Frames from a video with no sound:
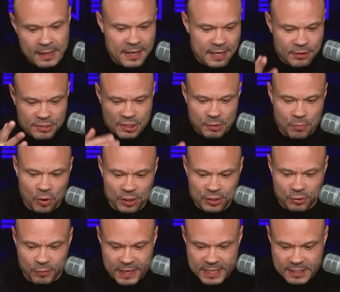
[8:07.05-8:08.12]
Here's some more
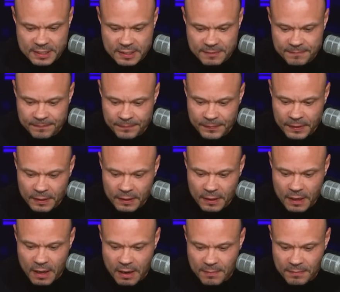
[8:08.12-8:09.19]
tweets.
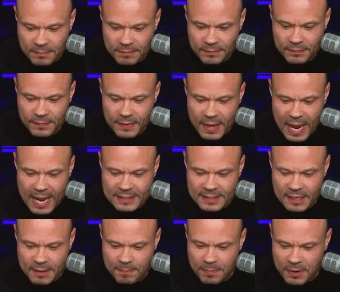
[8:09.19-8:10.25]
Hat
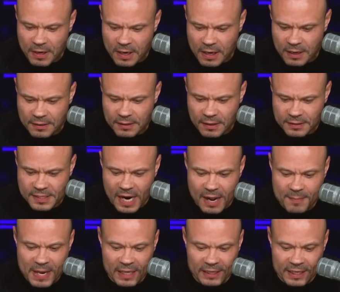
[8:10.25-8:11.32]
tip
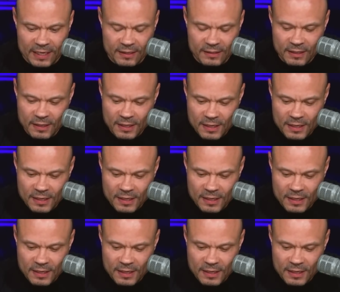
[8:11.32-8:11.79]
Tom Elliott.